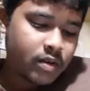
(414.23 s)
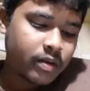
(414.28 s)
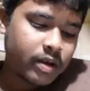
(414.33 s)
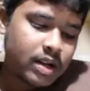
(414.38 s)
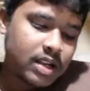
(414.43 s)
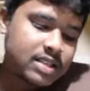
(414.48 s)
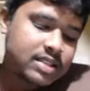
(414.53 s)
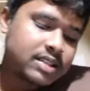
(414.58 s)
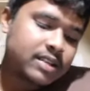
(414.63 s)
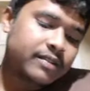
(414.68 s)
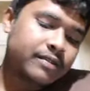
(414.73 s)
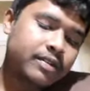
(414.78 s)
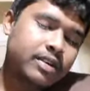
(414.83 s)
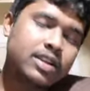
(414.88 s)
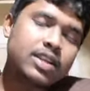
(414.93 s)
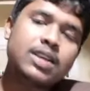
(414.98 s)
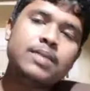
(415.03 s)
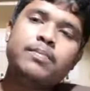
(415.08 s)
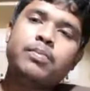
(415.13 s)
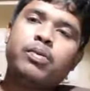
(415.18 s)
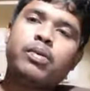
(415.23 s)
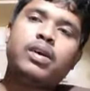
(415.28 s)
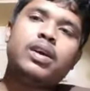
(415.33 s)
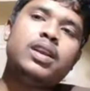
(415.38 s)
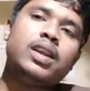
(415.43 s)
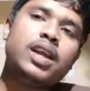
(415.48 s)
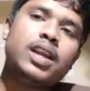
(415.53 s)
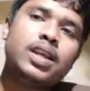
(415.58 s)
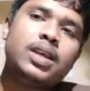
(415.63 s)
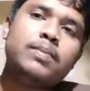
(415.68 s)
Whereas if D
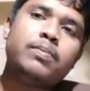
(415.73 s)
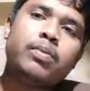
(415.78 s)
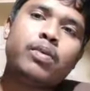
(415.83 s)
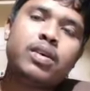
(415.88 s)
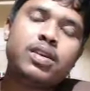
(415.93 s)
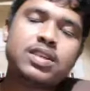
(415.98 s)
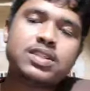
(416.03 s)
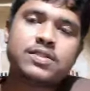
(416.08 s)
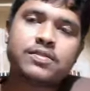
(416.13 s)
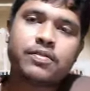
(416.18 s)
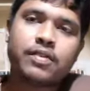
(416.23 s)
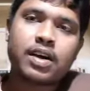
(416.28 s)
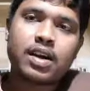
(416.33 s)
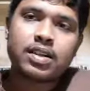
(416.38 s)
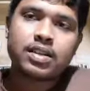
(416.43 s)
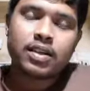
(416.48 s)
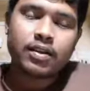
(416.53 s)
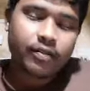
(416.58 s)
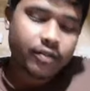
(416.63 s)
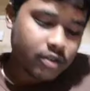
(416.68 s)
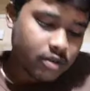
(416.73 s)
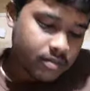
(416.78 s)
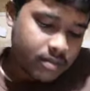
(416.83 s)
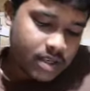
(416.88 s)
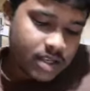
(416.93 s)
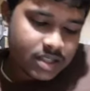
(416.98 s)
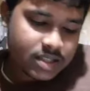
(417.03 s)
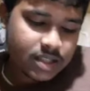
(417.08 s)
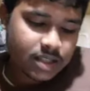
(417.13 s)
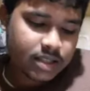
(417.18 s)
point and E point is farther from
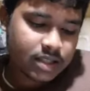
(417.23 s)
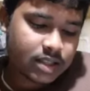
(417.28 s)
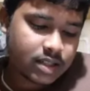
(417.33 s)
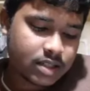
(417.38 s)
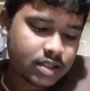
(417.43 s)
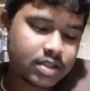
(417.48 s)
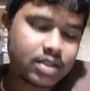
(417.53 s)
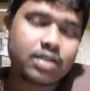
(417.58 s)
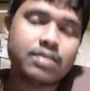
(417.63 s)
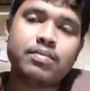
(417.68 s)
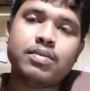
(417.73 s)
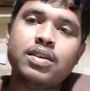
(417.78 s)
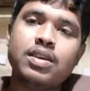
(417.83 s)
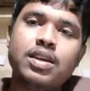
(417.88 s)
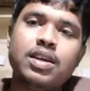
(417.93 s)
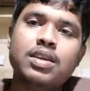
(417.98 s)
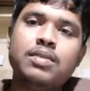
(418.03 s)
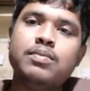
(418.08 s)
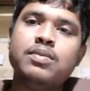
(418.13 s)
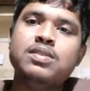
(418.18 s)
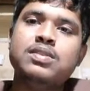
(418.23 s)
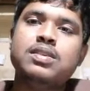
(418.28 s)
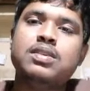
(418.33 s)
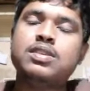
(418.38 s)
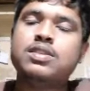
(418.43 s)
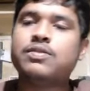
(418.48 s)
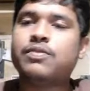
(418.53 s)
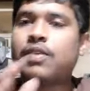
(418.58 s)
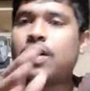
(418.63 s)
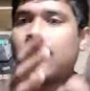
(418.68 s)
each other, it means it
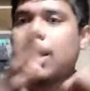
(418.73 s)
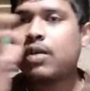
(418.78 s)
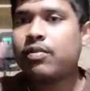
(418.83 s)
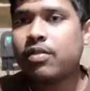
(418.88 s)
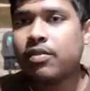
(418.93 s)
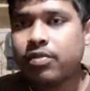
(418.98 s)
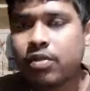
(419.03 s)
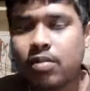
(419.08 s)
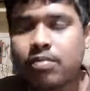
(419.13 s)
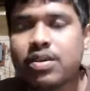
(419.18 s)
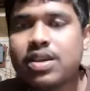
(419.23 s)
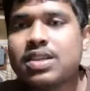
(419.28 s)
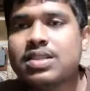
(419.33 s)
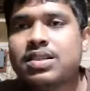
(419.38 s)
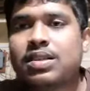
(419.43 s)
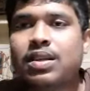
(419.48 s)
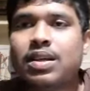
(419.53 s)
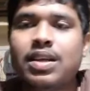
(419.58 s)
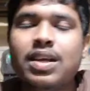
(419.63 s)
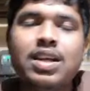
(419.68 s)
is far away from each other.